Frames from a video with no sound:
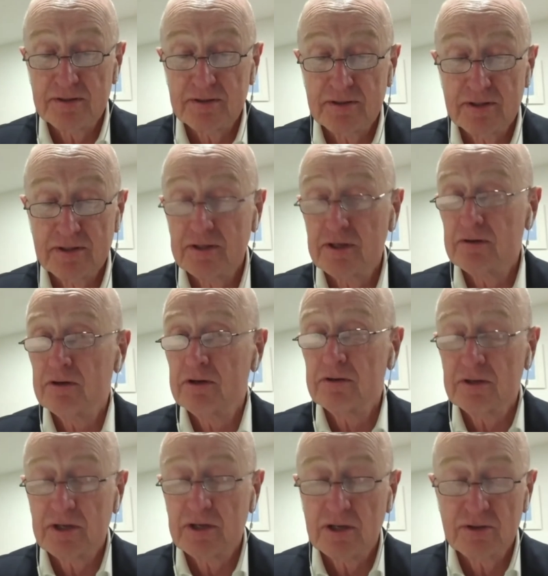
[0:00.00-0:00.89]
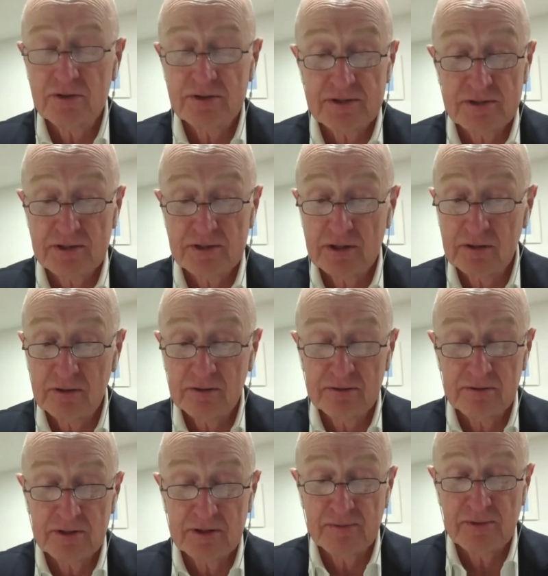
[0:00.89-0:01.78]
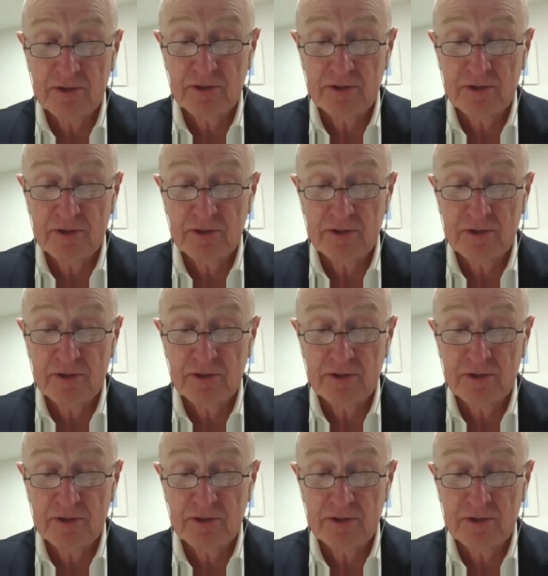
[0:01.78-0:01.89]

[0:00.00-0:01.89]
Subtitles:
in their own currencies, including the